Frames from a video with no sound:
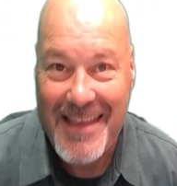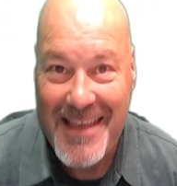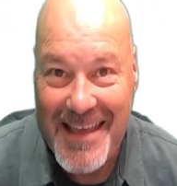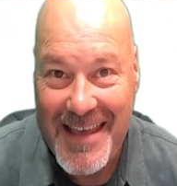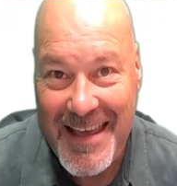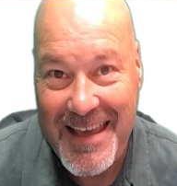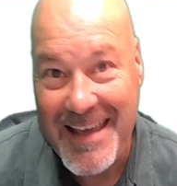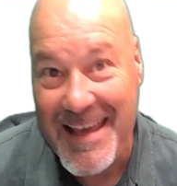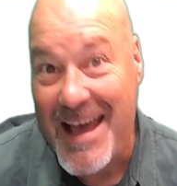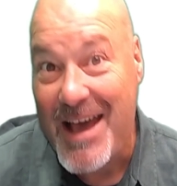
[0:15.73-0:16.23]

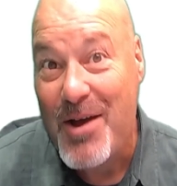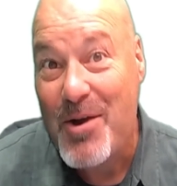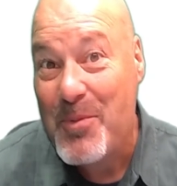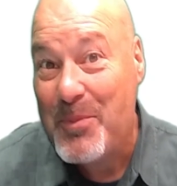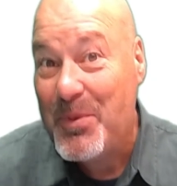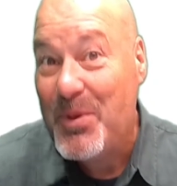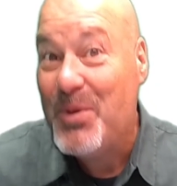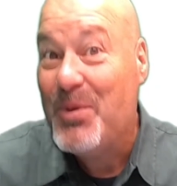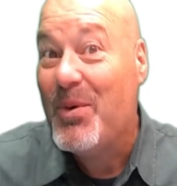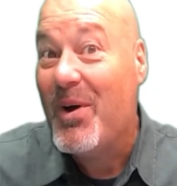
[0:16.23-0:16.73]
Hey, I
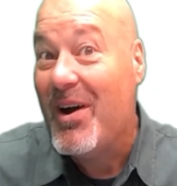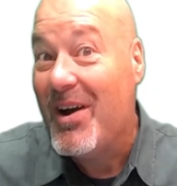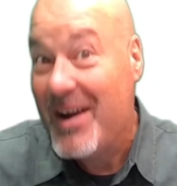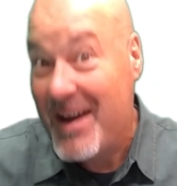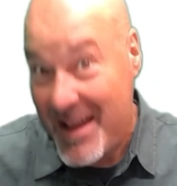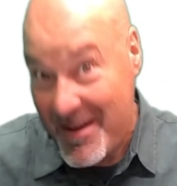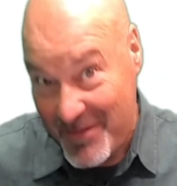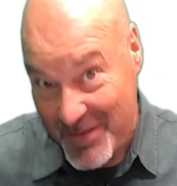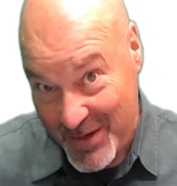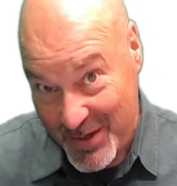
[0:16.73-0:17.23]
hope you are
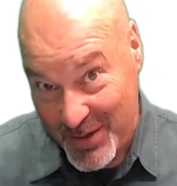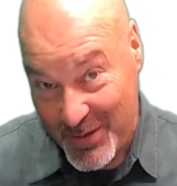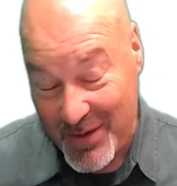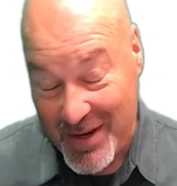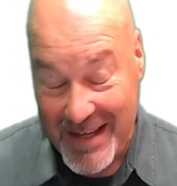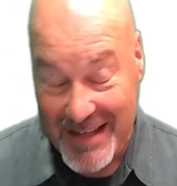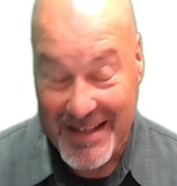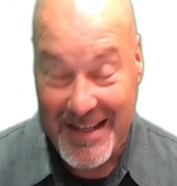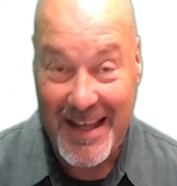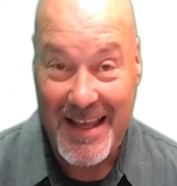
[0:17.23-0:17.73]
having a
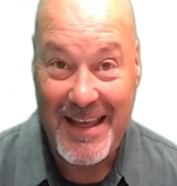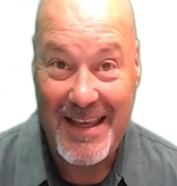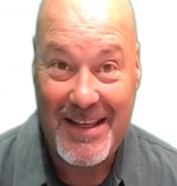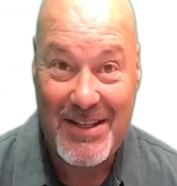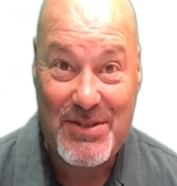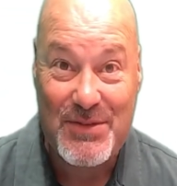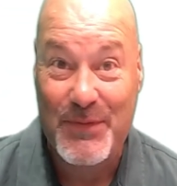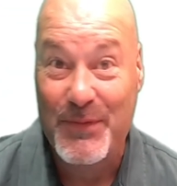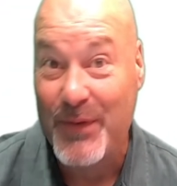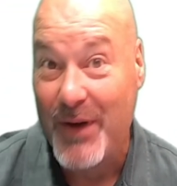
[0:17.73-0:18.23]
great day.
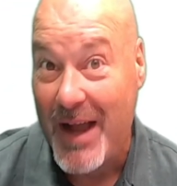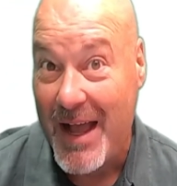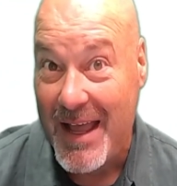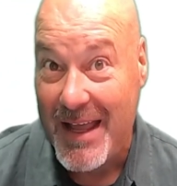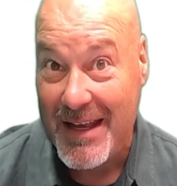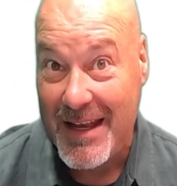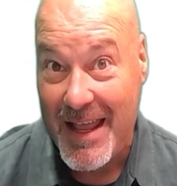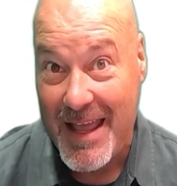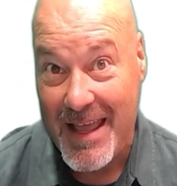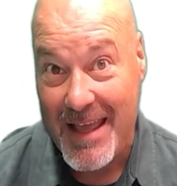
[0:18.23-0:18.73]
It's
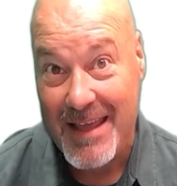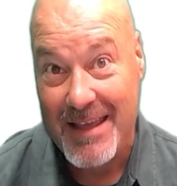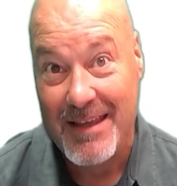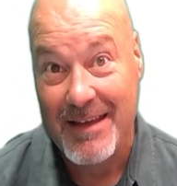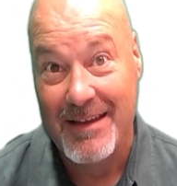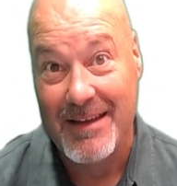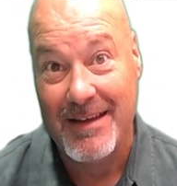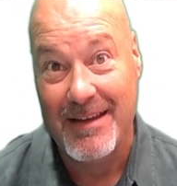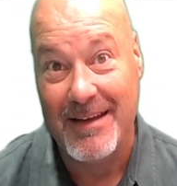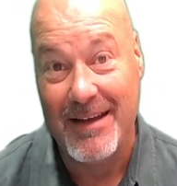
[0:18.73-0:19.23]
Friday,
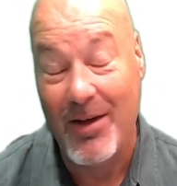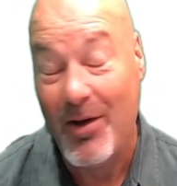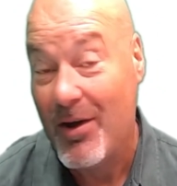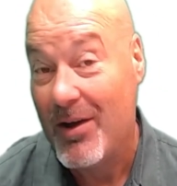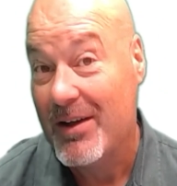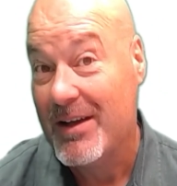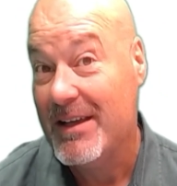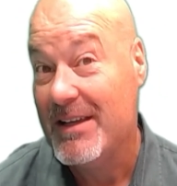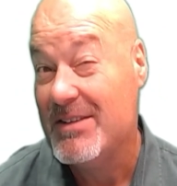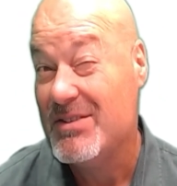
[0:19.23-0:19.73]

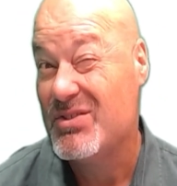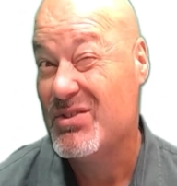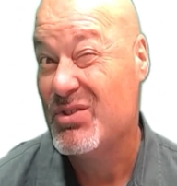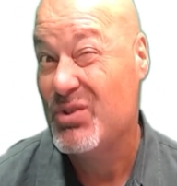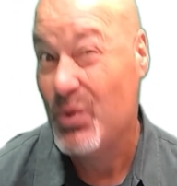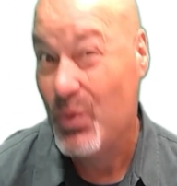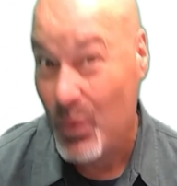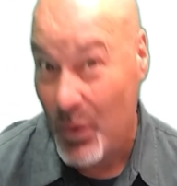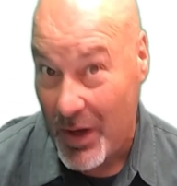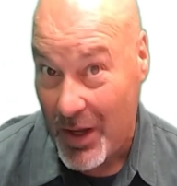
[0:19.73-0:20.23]
August
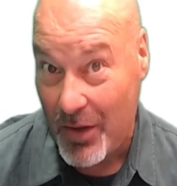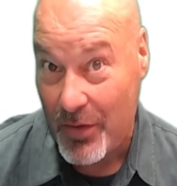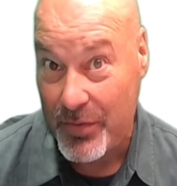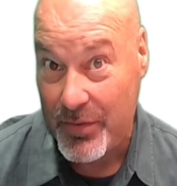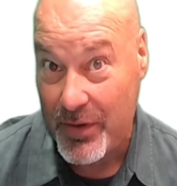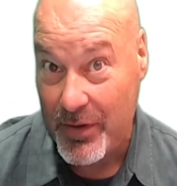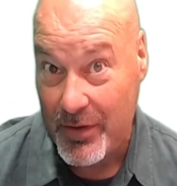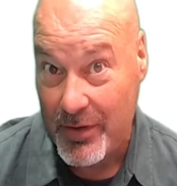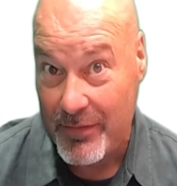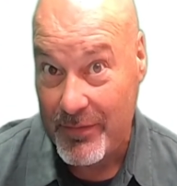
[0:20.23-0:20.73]

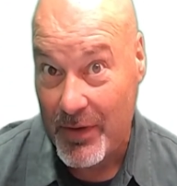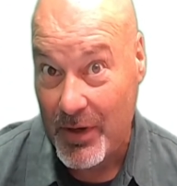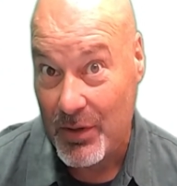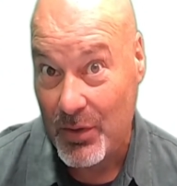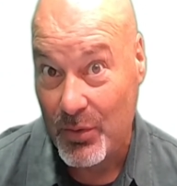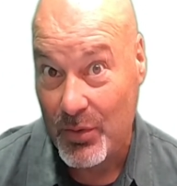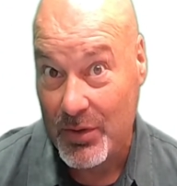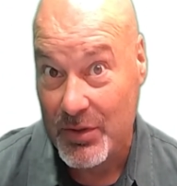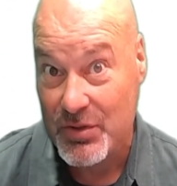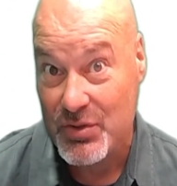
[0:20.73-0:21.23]
12th, year of our
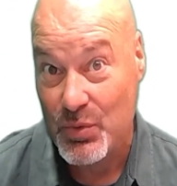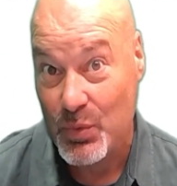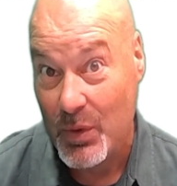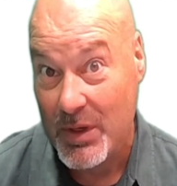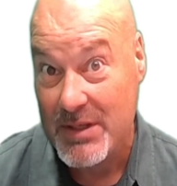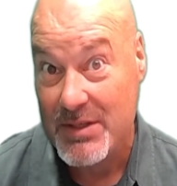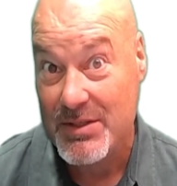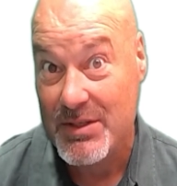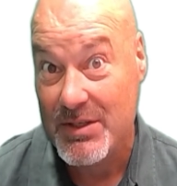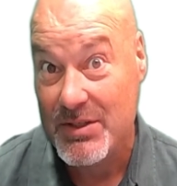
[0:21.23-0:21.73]
Lord
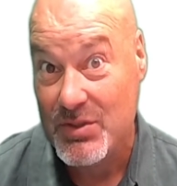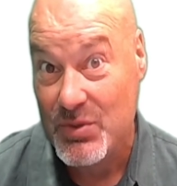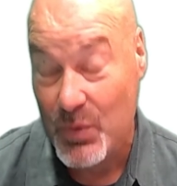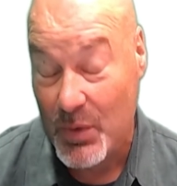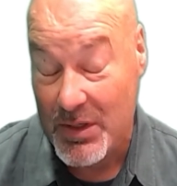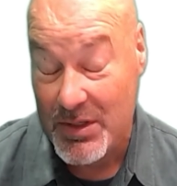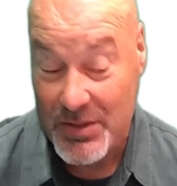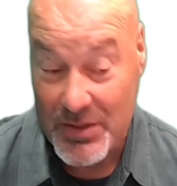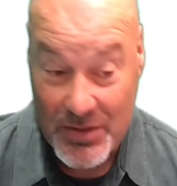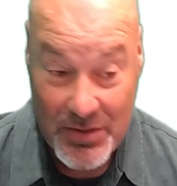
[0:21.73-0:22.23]

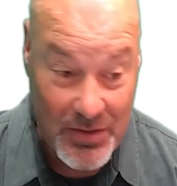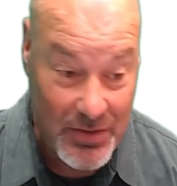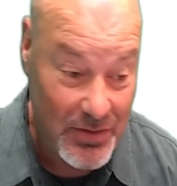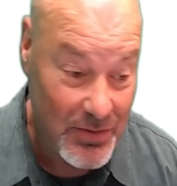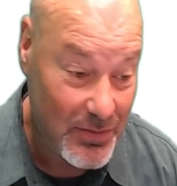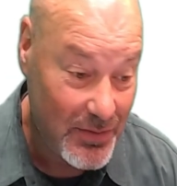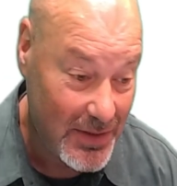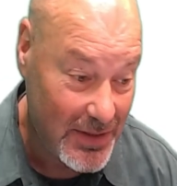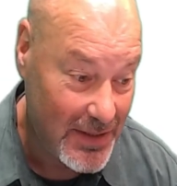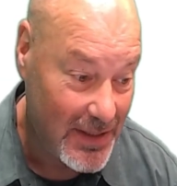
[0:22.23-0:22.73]

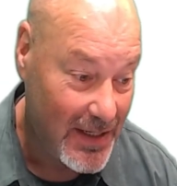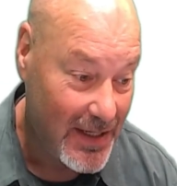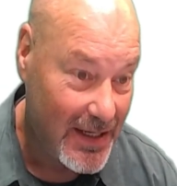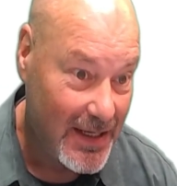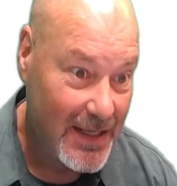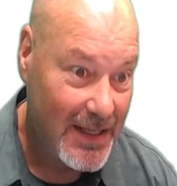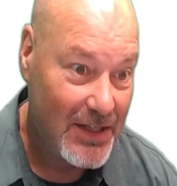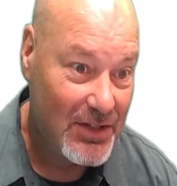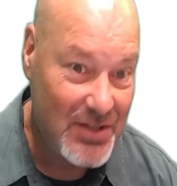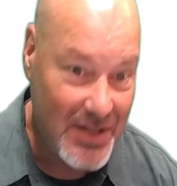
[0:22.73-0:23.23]
2022, and
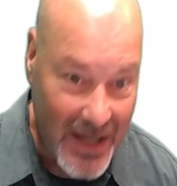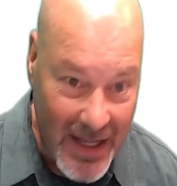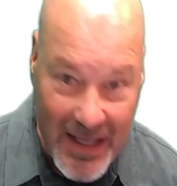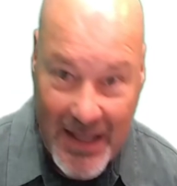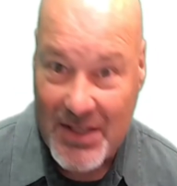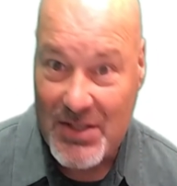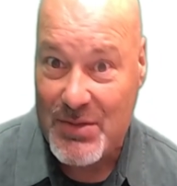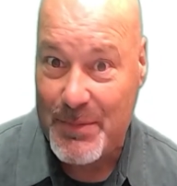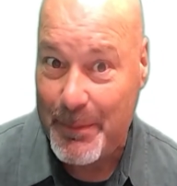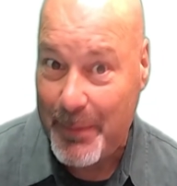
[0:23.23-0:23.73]

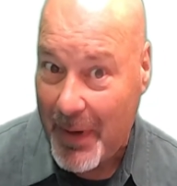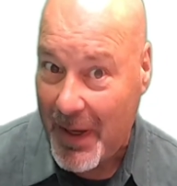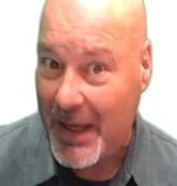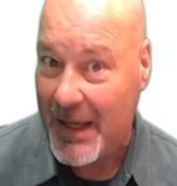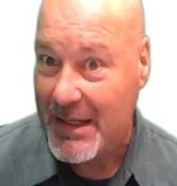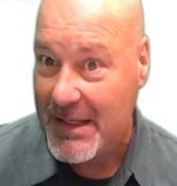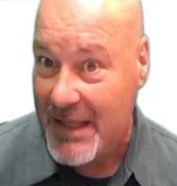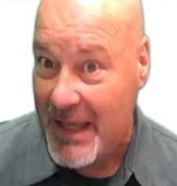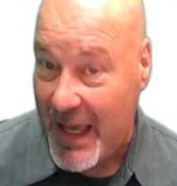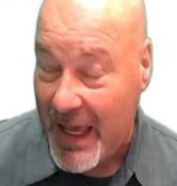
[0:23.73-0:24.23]
today's
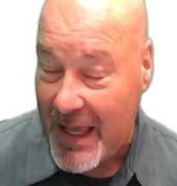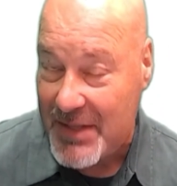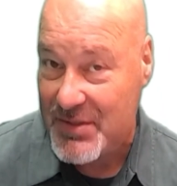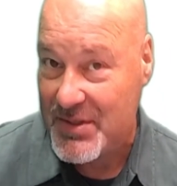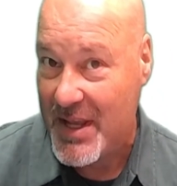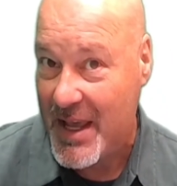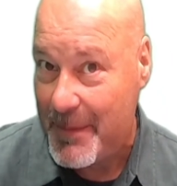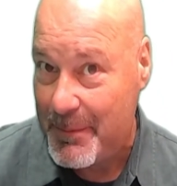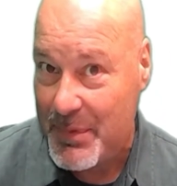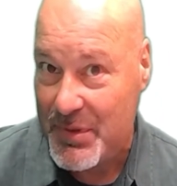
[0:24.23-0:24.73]

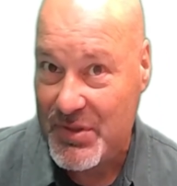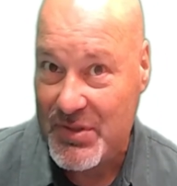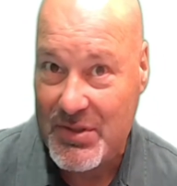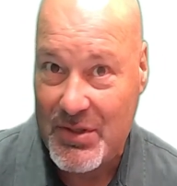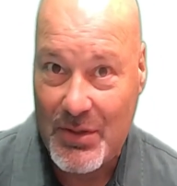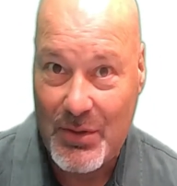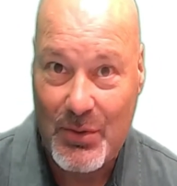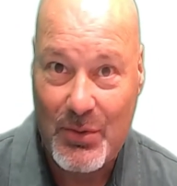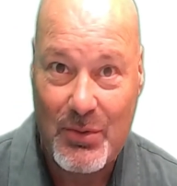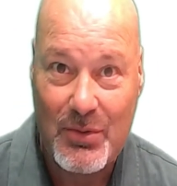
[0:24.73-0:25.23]
podcast
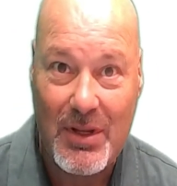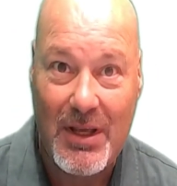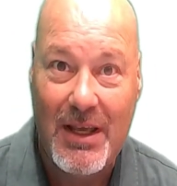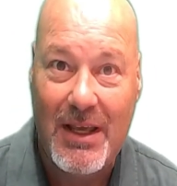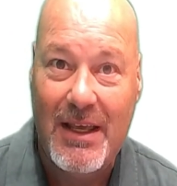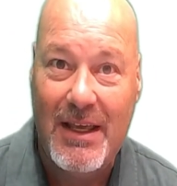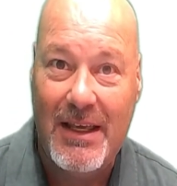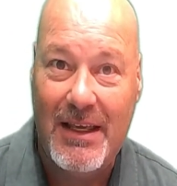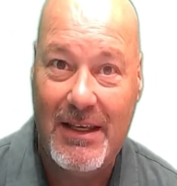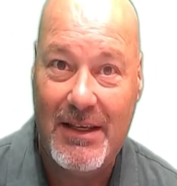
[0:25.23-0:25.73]
episode
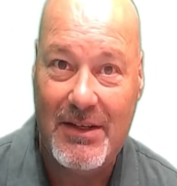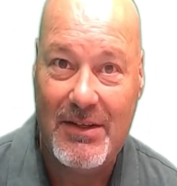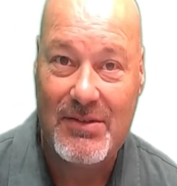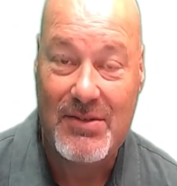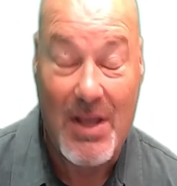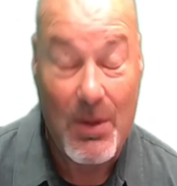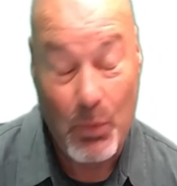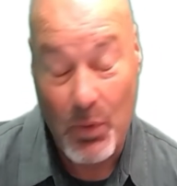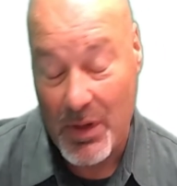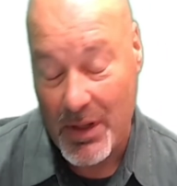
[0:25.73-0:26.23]
is,
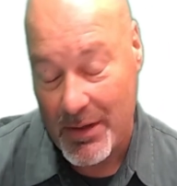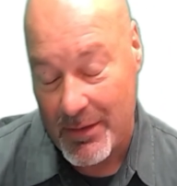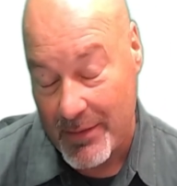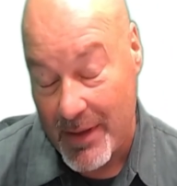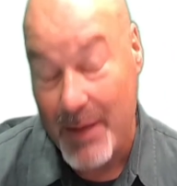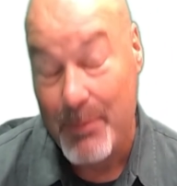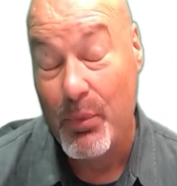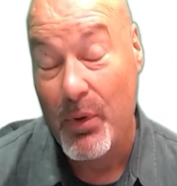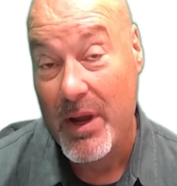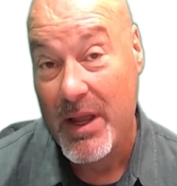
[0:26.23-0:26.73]
well,
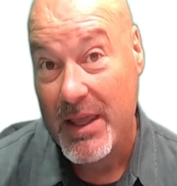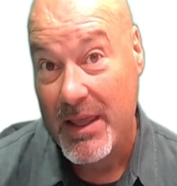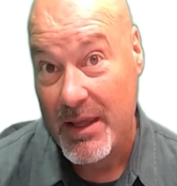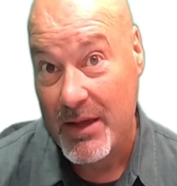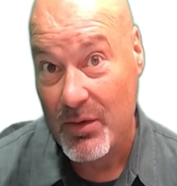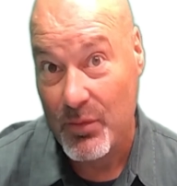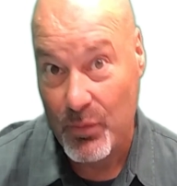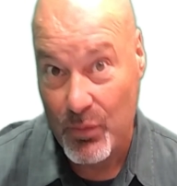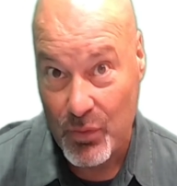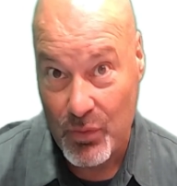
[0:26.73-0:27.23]
I'm
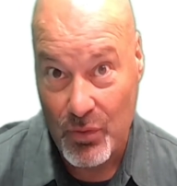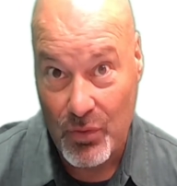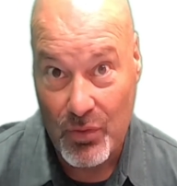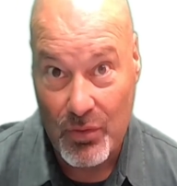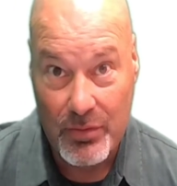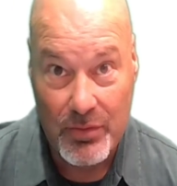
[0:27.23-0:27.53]
breaking a rule.